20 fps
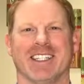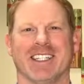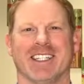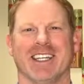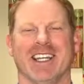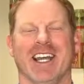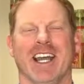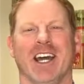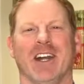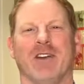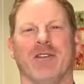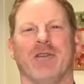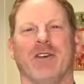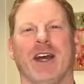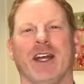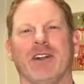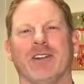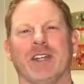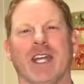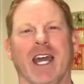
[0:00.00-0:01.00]
And our
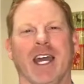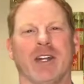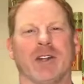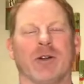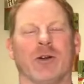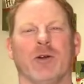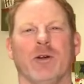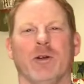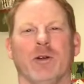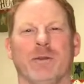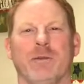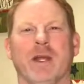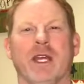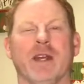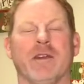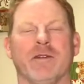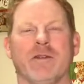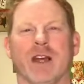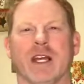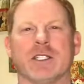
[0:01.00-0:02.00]
final category would be
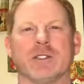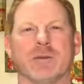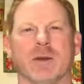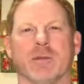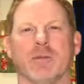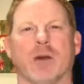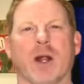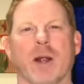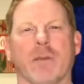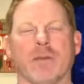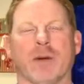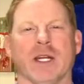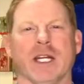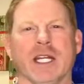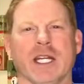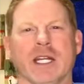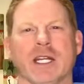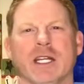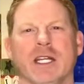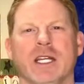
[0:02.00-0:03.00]
investment
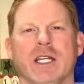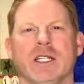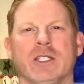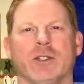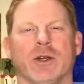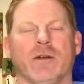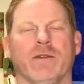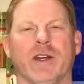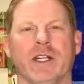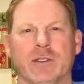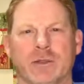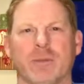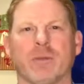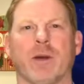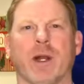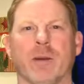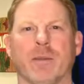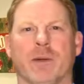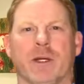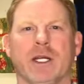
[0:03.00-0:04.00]
property. So investment
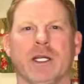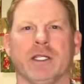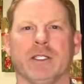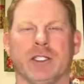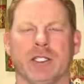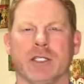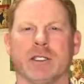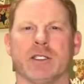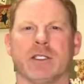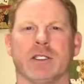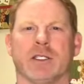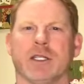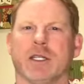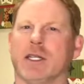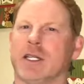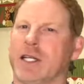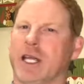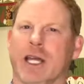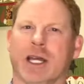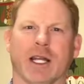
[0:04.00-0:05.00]
property is just,
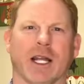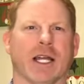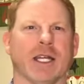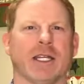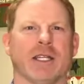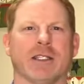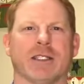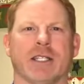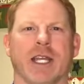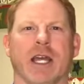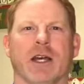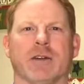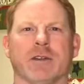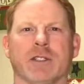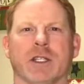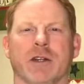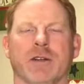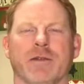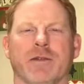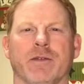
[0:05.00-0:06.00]
again, like it sounds,
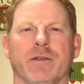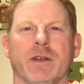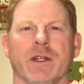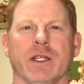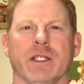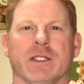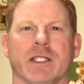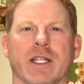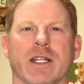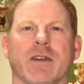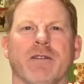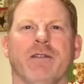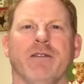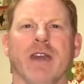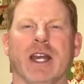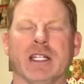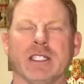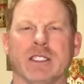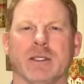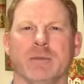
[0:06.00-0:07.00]
it's an
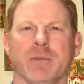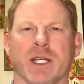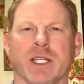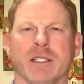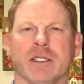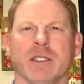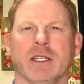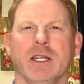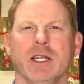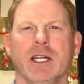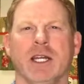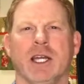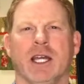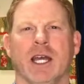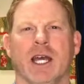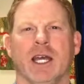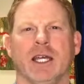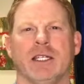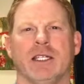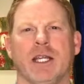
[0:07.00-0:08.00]
investment.
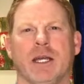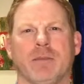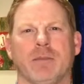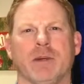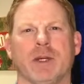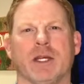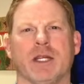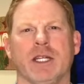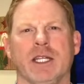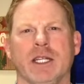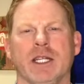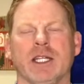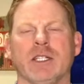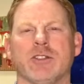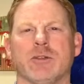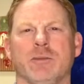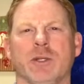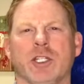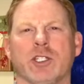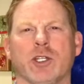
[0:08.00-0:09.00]
And typically these
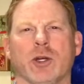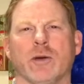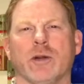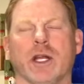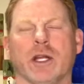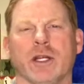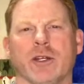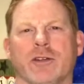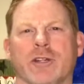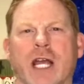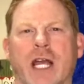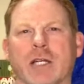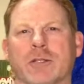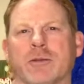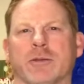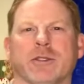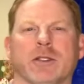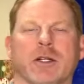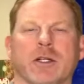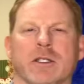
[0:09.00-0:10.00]
will be shown on your tax
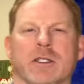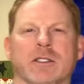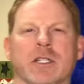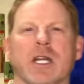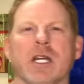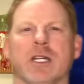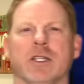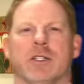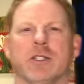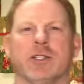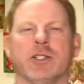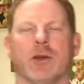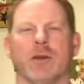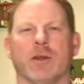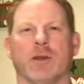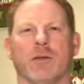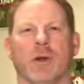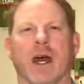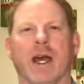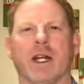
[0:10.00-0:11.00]
returns to show
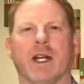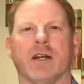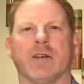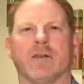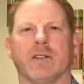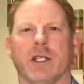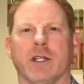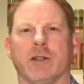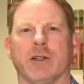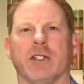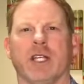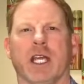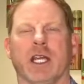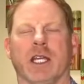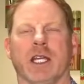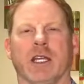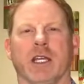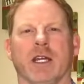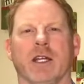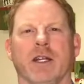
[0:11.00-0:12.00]
the write-offs that you're
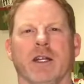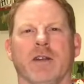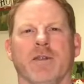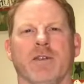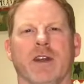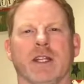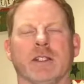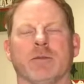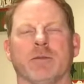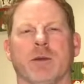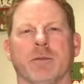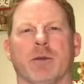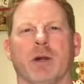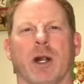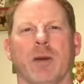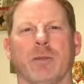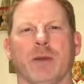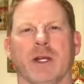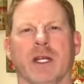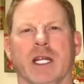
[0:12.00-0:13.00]
taking on an investment
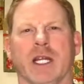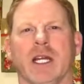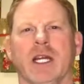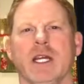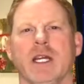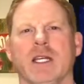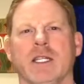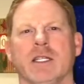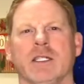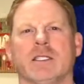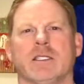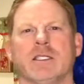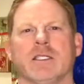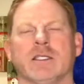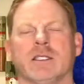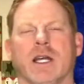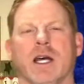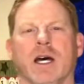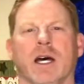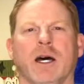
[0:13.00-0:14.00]
property. This is
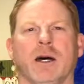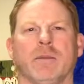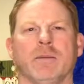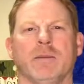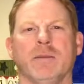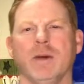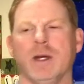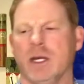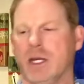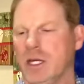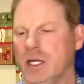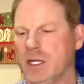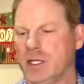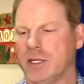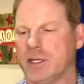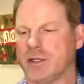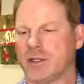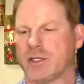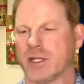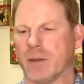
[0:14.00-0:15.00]

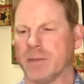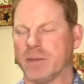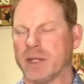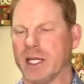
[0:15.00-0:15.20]
something